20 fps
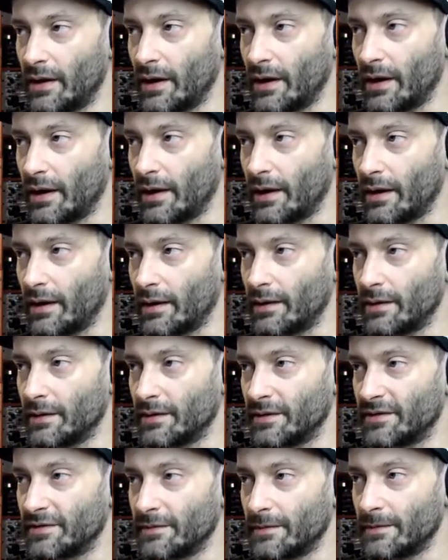
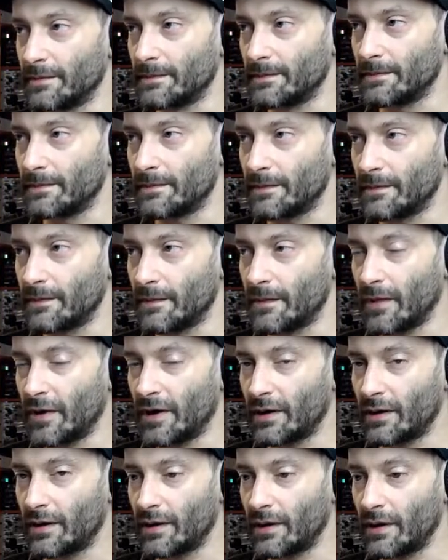And
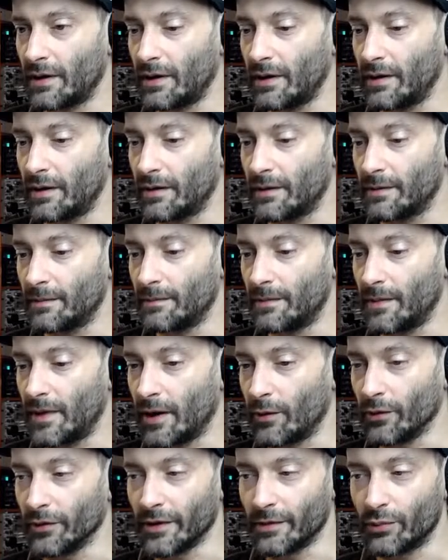um,
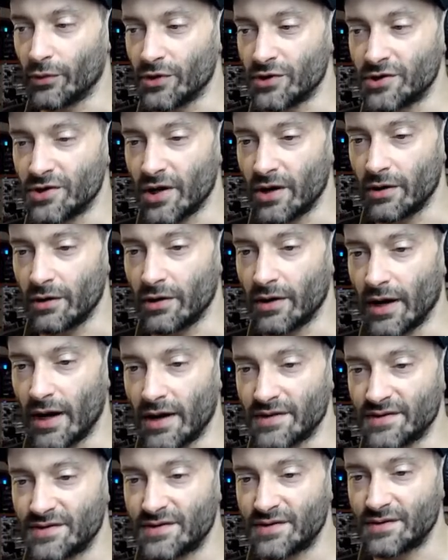I really appreciate your
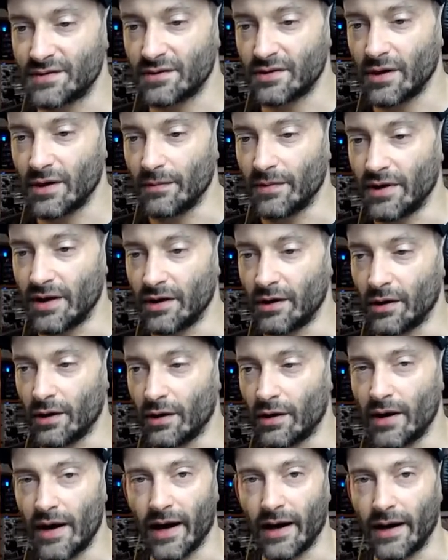guys coming in
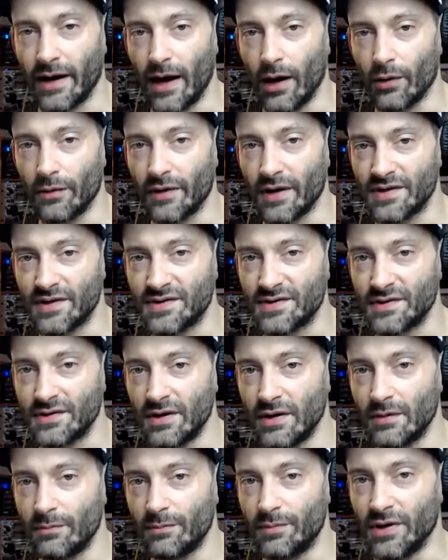here, hanging out with us,
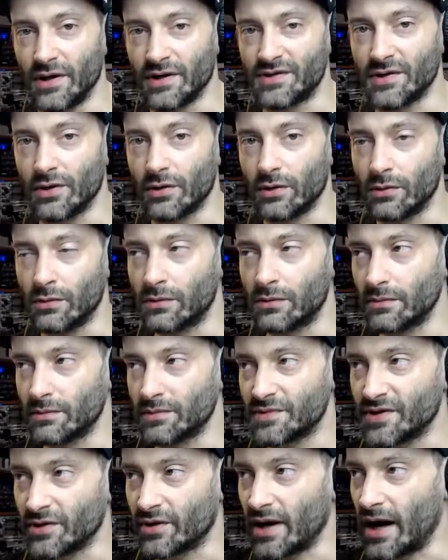being so,
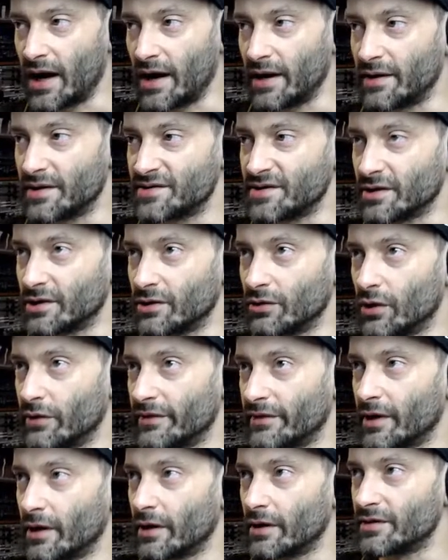so kind as to go
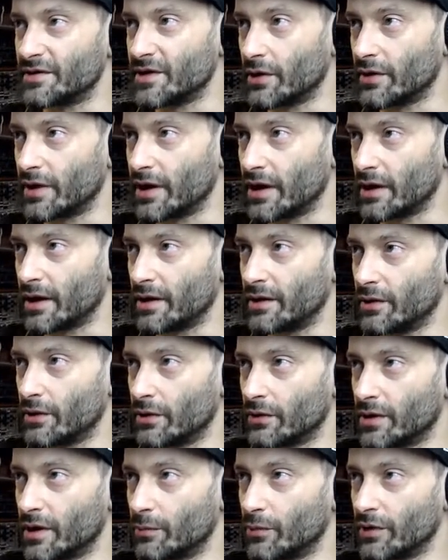over there and donate. I
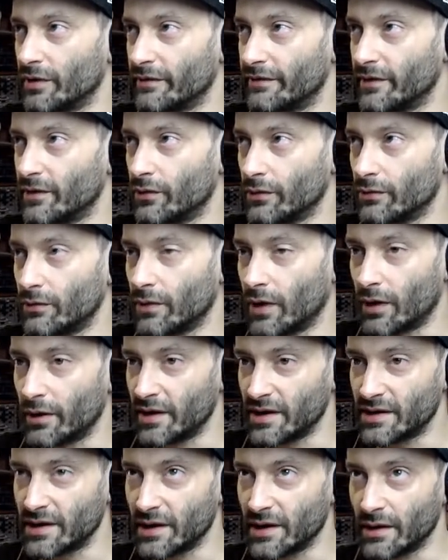know a number of you
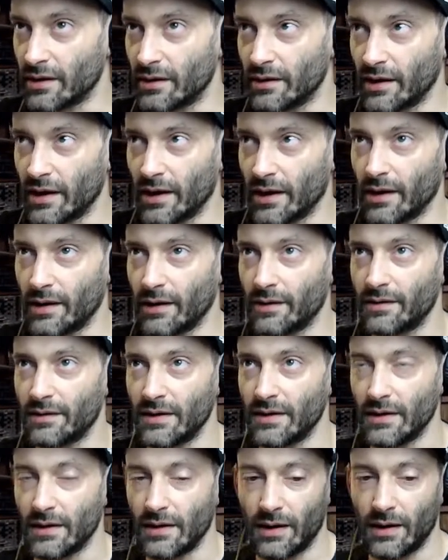already did, and
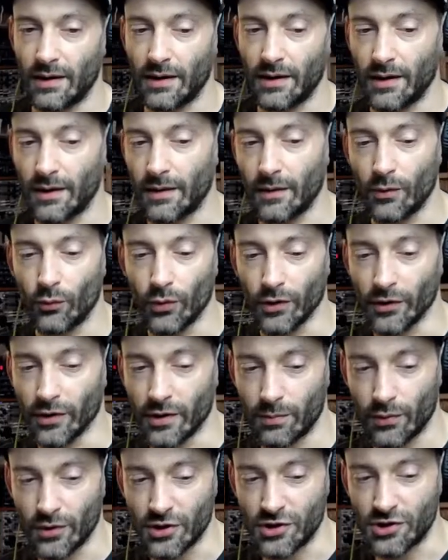uh, I
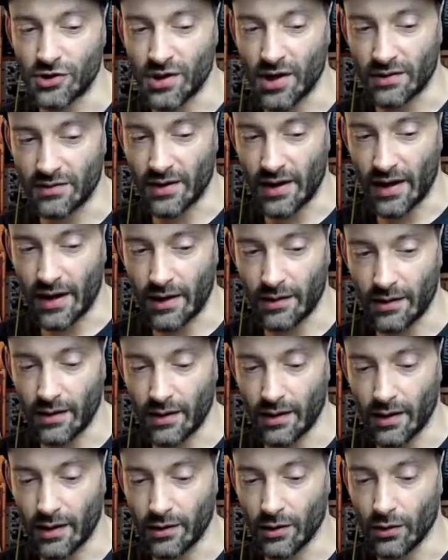really appreciate that.
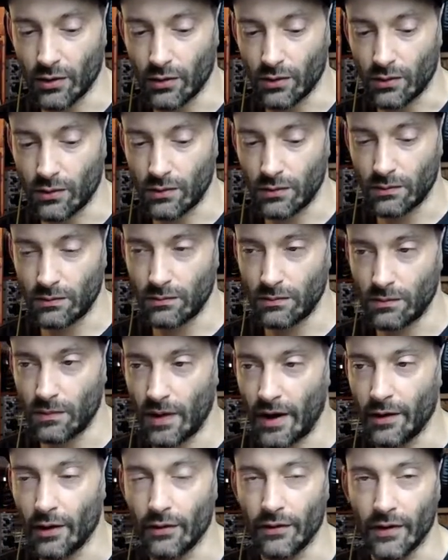And I know
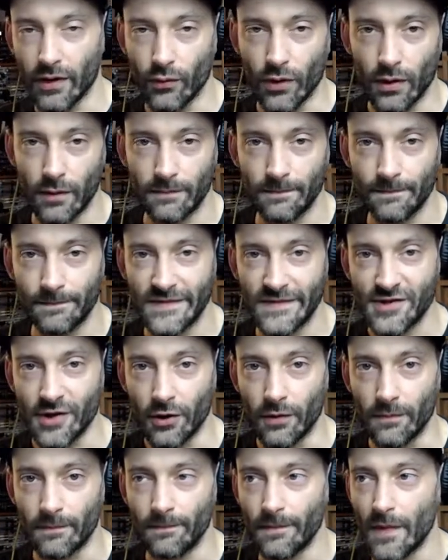I know they will.
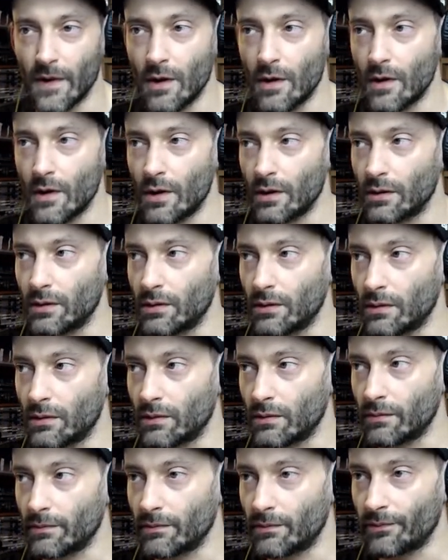So
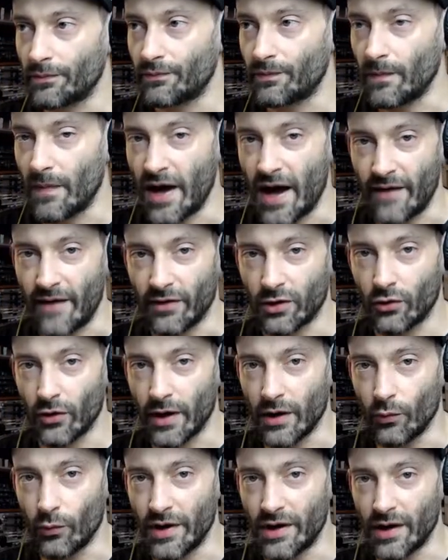have a
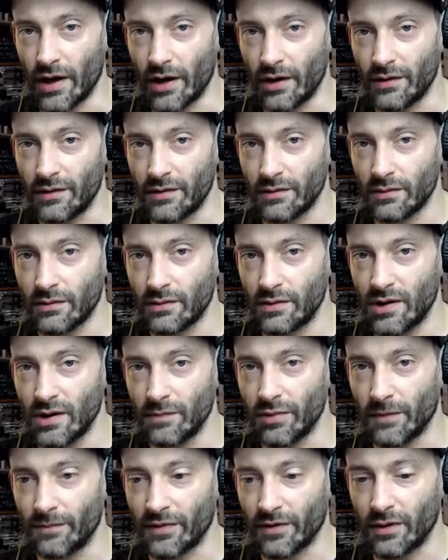great weekend.
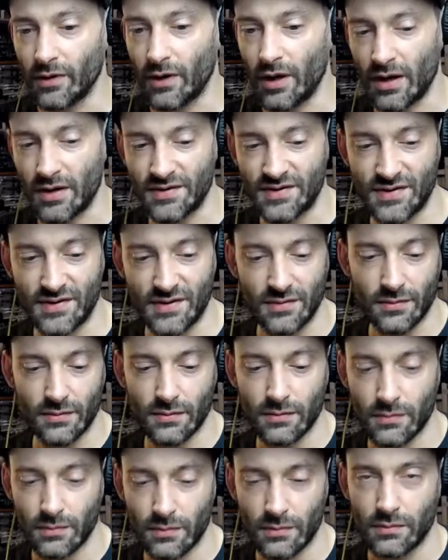Keep up the cause.
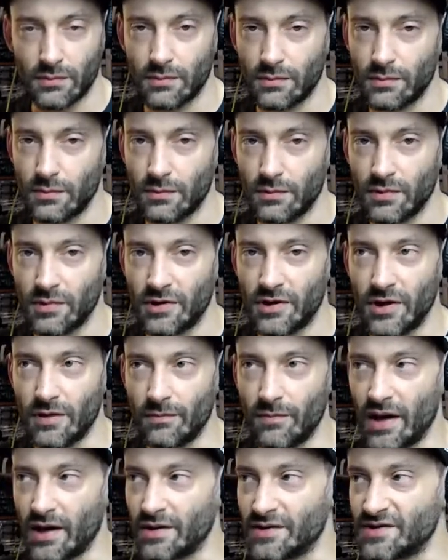
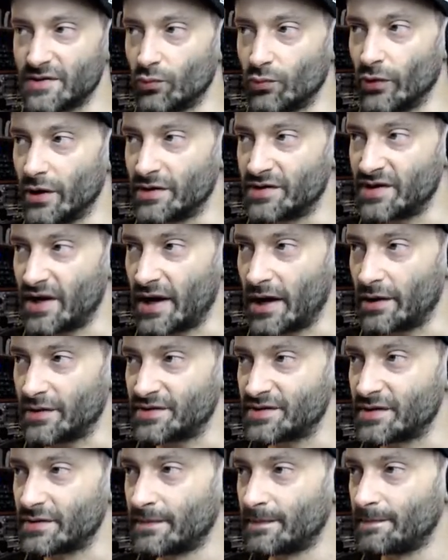Keep making some weird
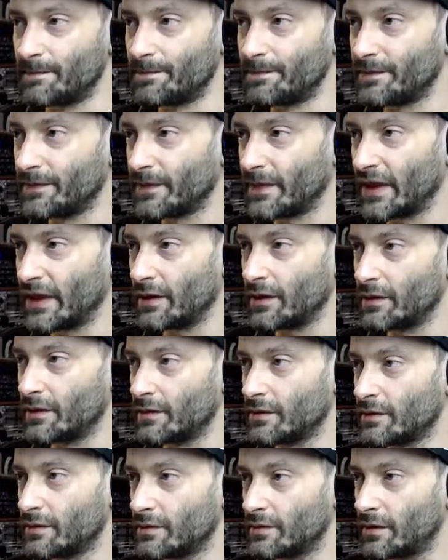sounds.
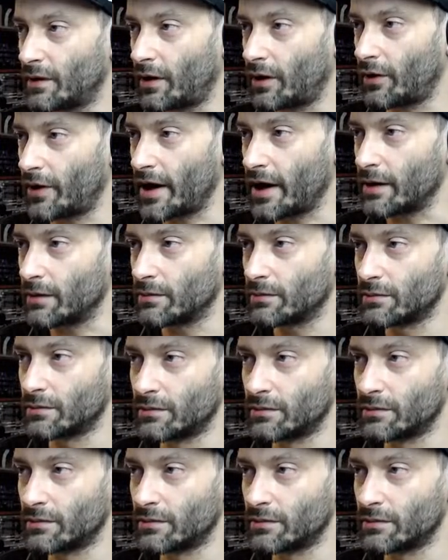All right.